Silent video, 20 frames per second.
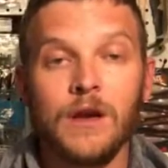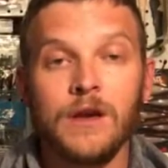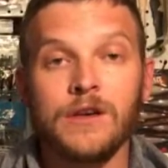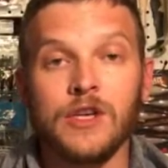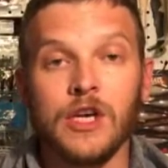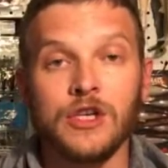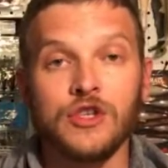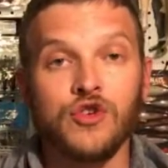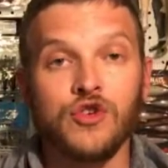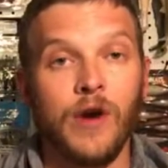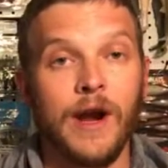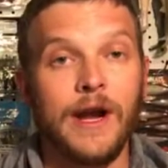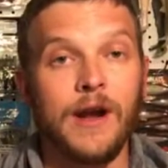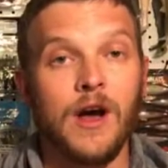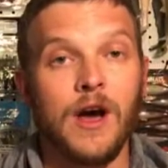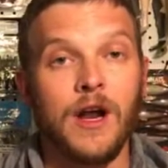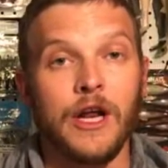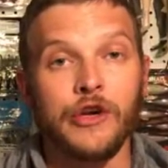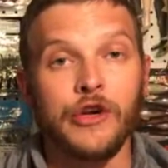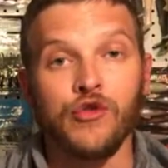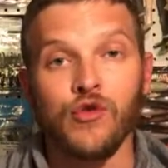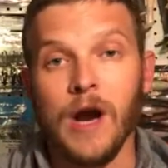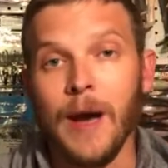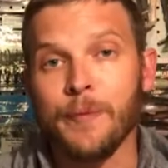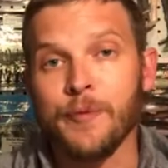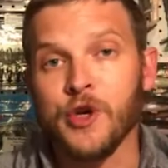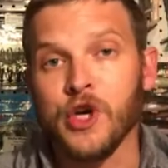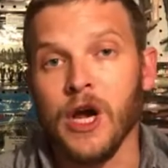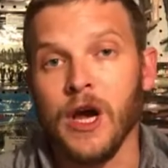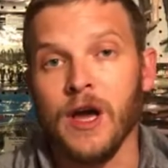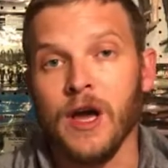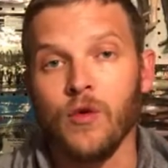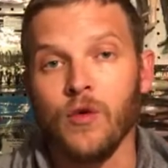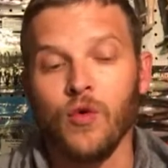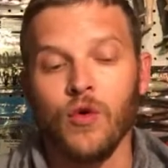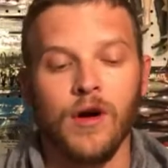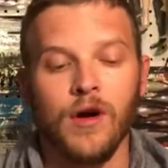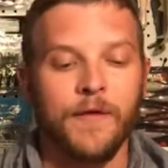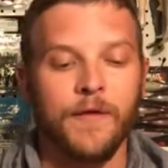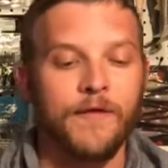does great on a drop shot
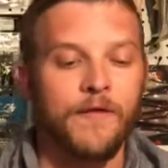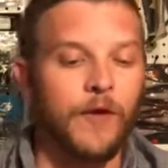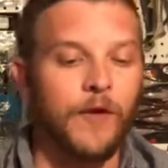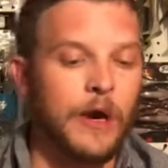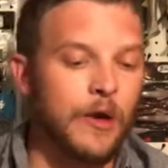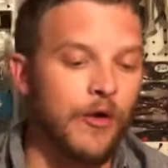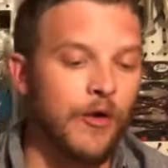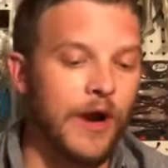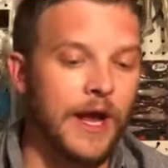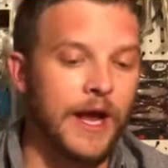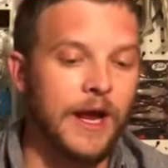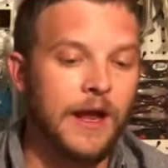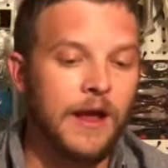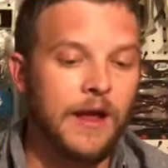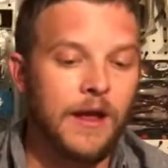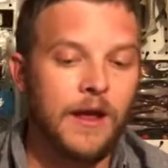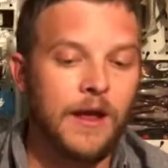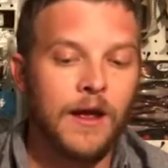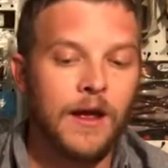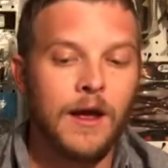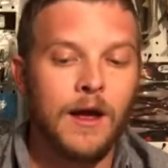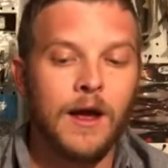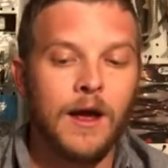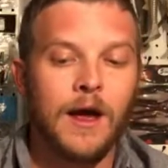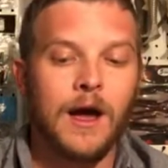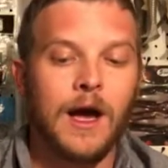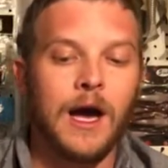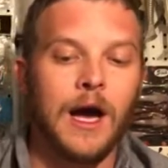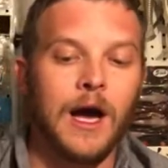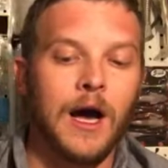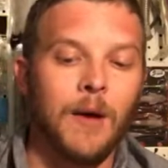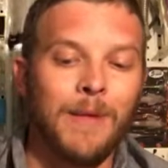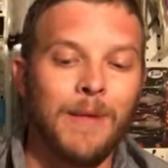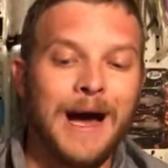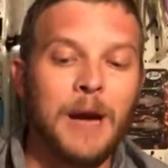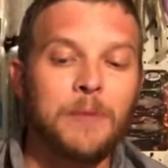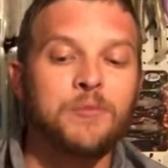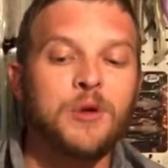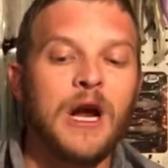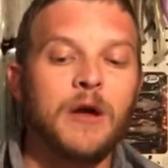or a free rig. I
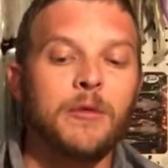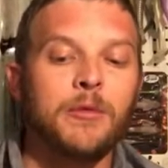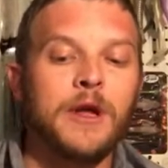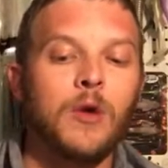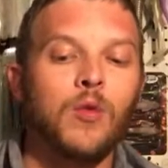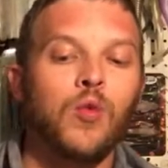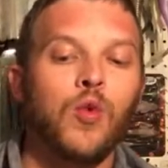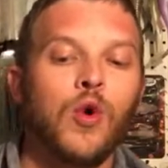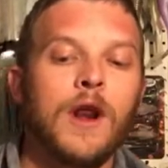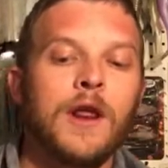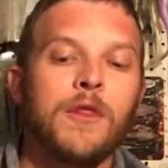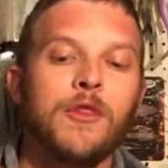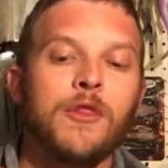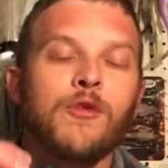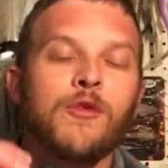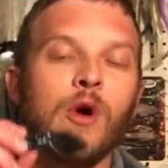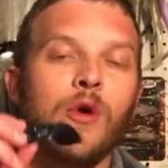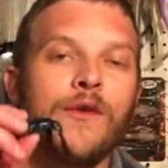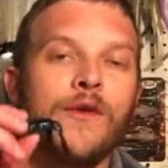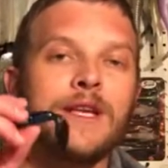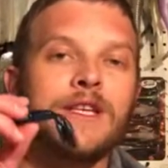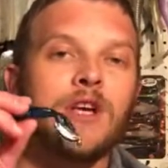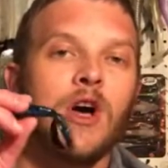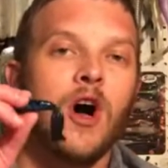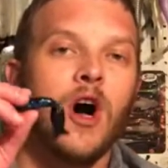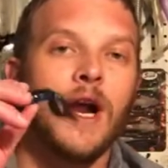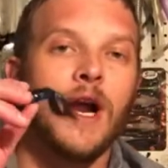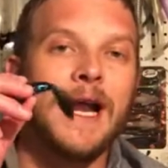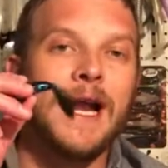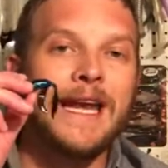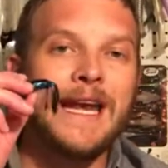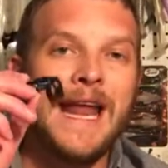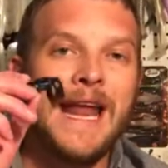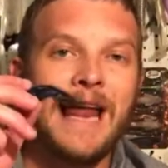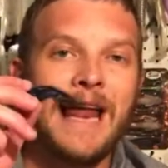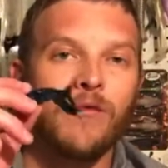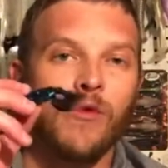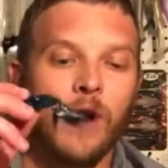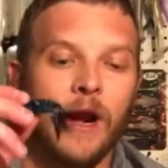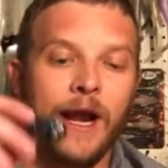probably wouldn't throw this on a
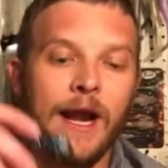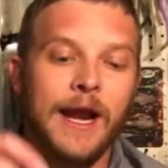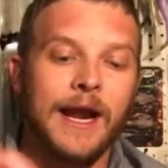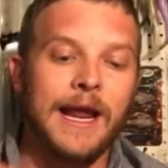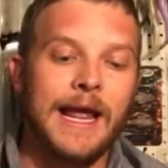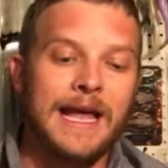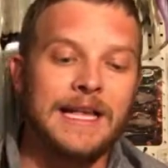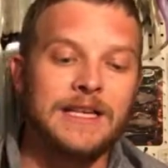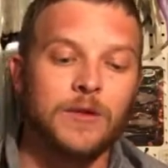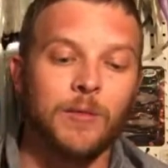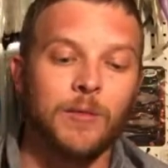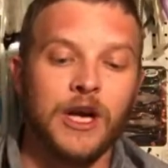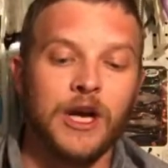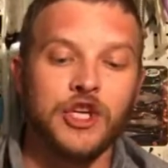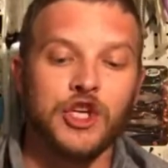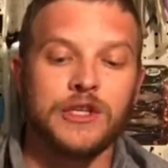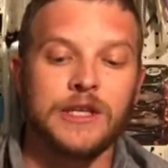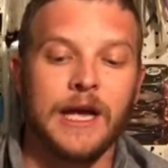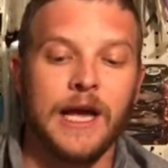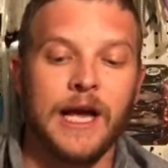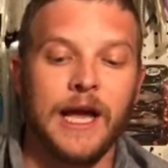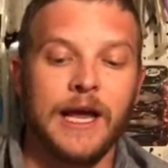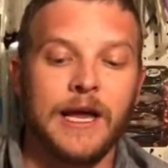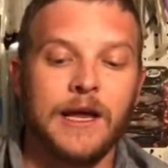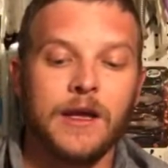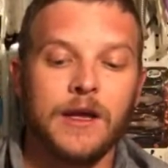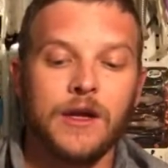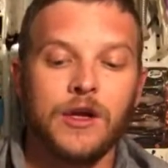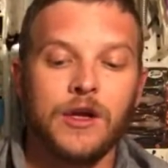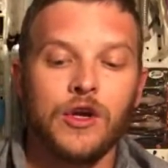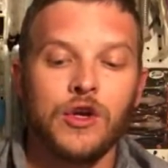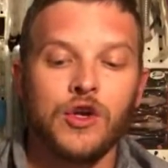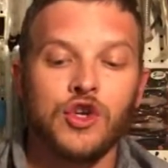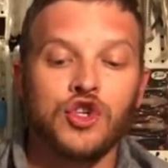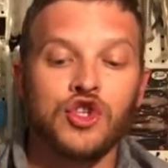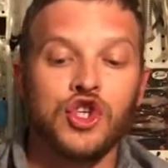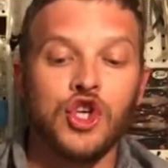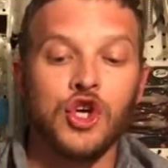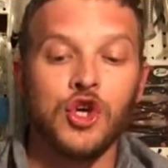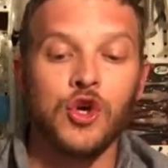Ned rig as much as I
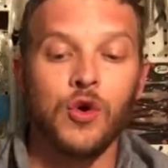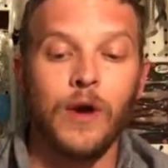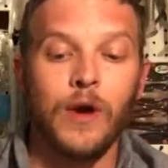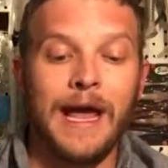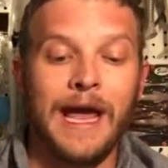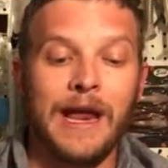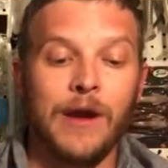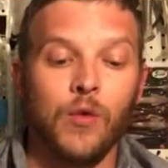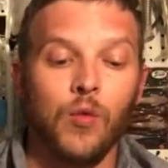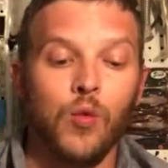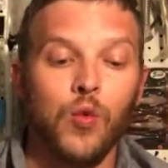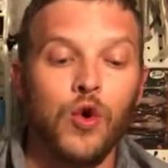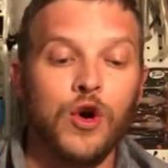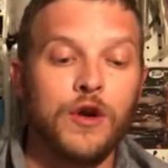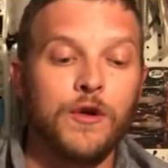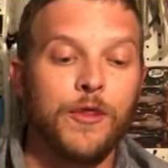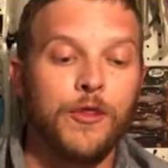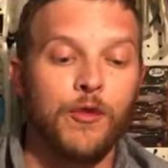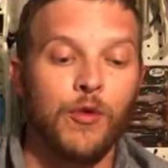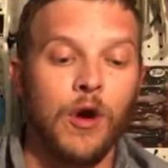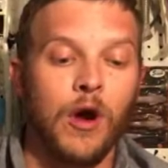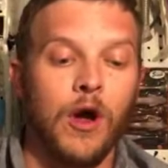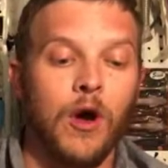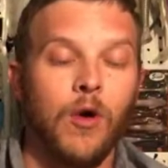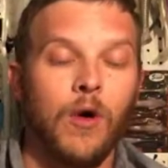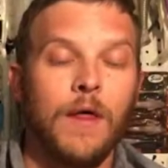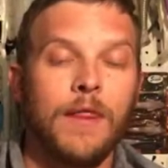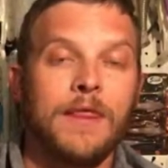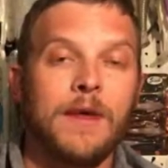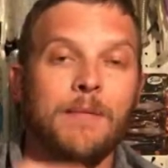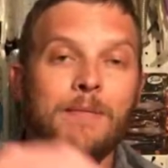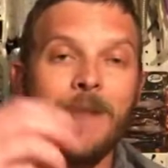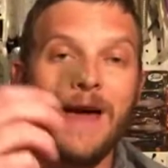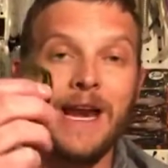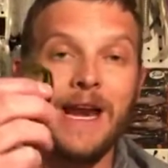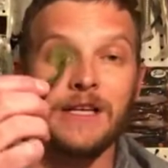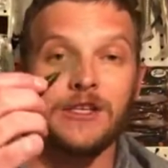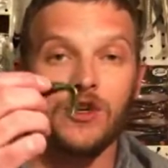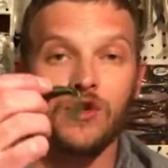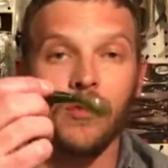do and would throw the
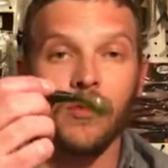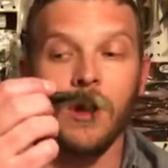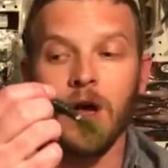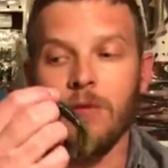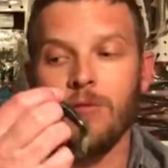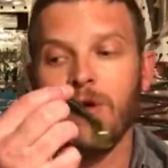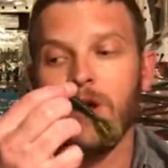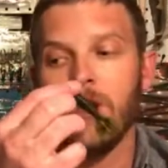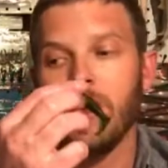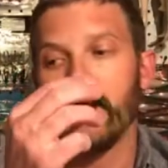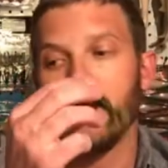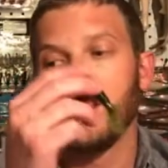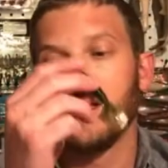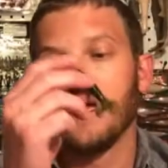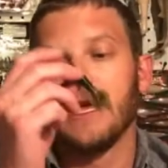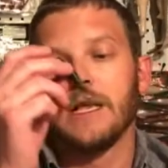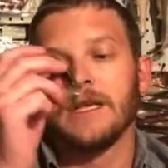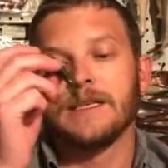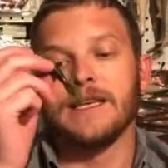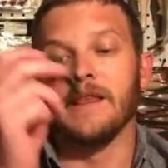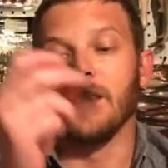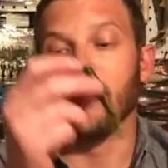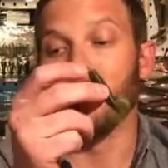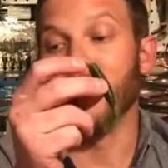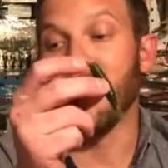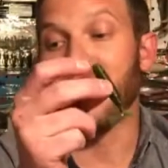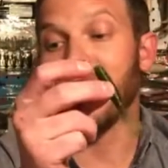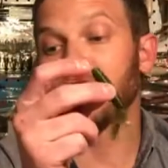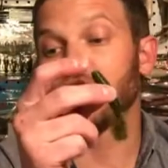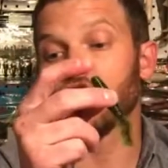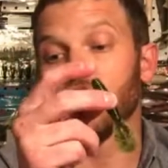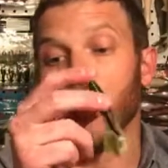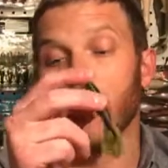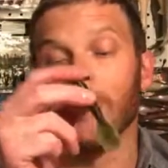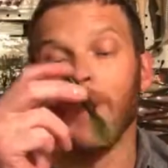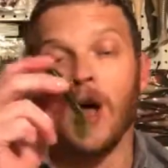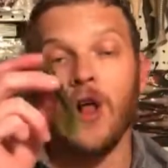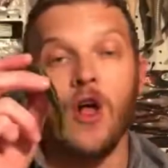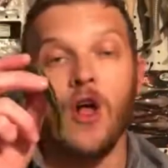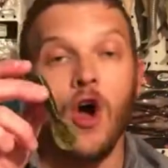Menace grub. See, the Menace grub
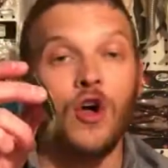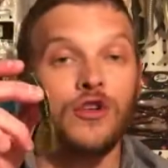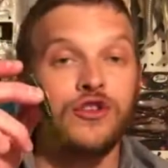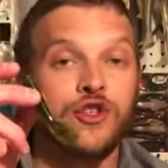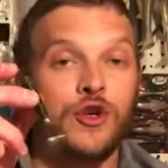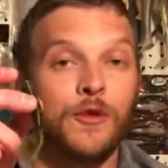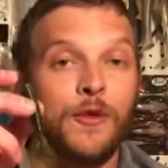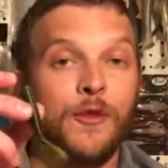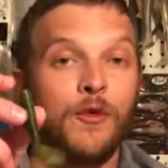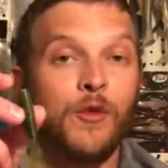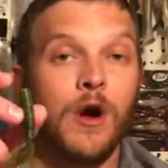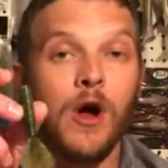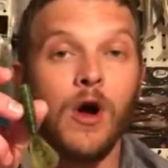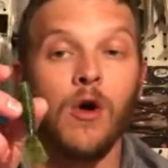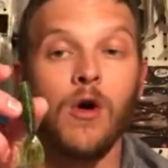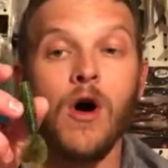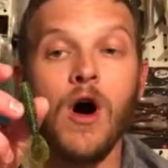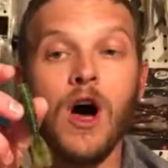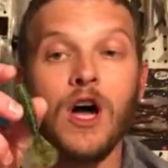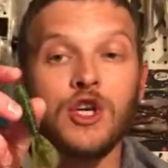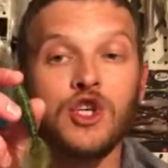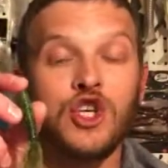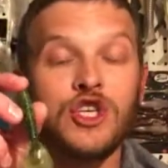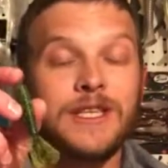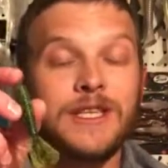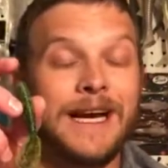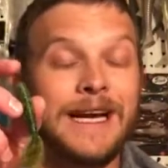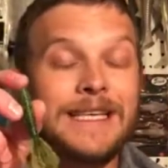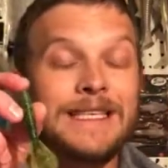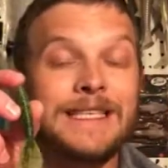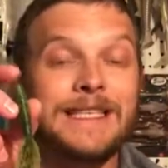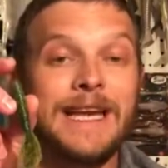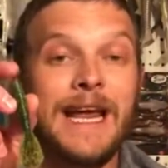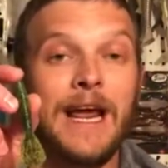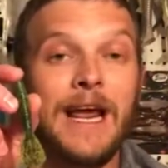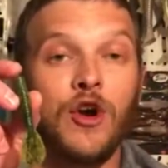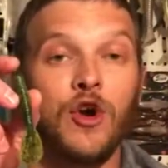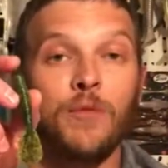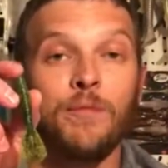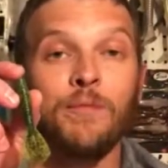I'll also throw on just like a
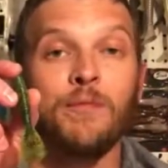standard